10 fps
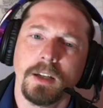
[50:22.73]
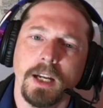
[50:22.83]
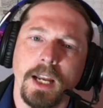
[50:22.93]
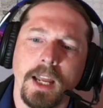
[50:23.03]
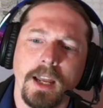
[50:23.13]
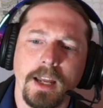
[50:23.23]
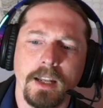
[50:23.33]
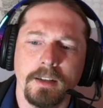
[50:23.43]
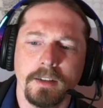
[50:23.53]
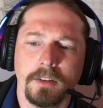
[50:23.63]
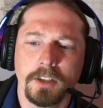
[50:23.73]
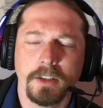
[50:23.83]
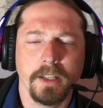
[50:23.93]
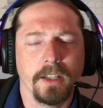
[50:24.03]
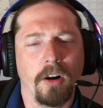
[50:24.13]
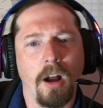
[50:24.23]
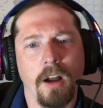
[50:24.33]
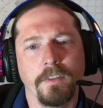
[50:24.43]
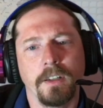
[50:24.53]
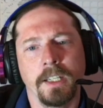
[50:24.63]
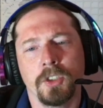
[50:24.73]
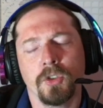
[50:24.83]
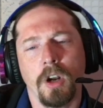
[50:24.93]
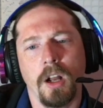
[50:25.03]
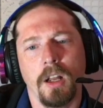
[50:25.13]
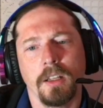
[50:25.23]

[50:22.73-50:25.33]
and looks like they're offering a draw.